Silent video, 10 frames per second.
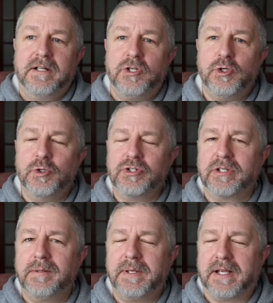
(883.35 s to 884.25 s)

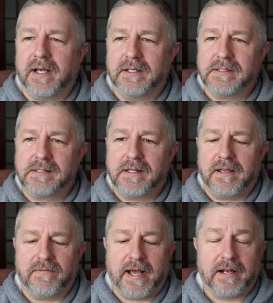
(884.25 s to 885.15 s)
Usually because
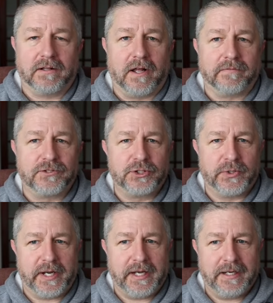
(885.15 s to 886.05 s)
they've had a lot of
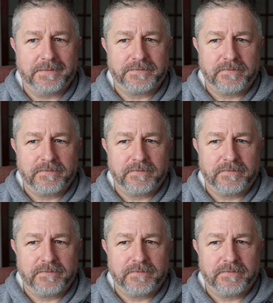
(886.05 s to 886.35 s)
training.